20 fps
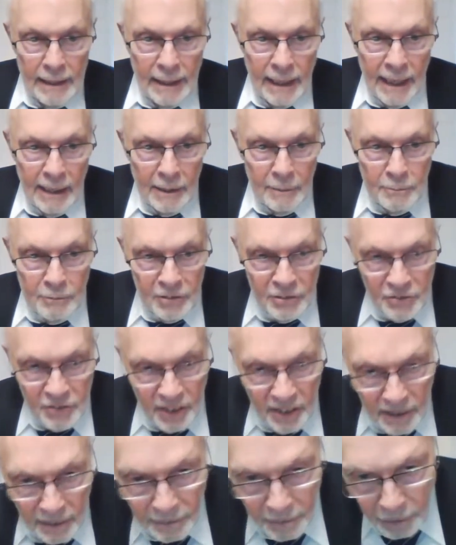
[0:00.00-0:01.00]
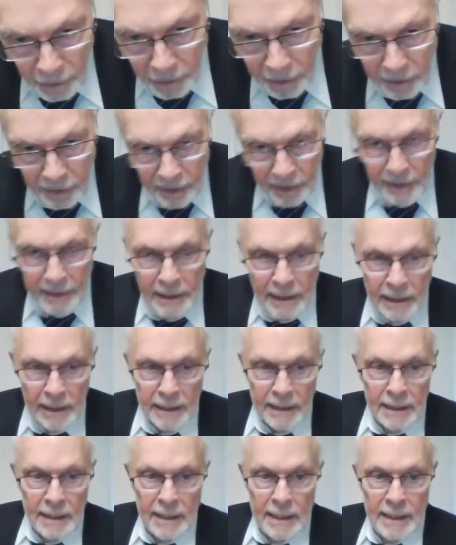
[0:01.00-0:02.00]
I'd appreciate if you'd
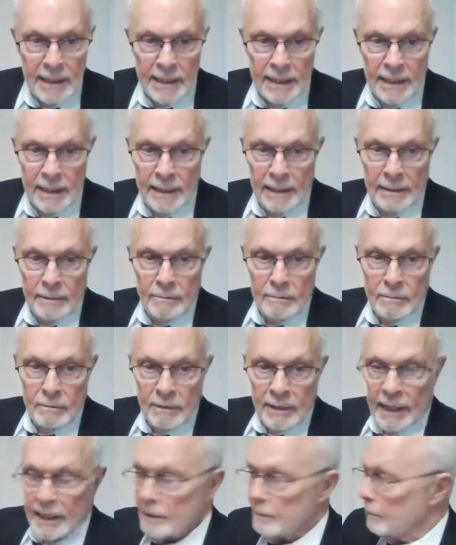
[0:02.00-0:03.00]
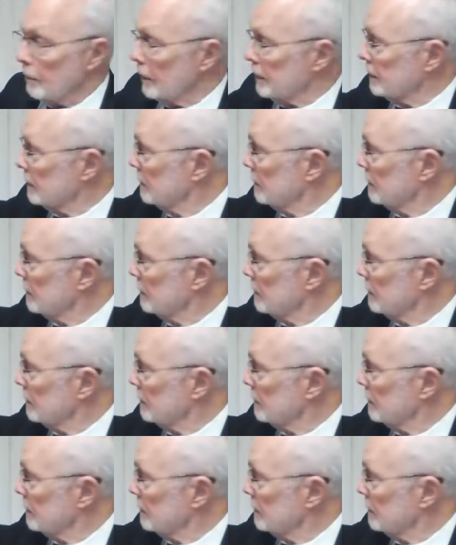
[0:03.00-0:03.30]
click the like button.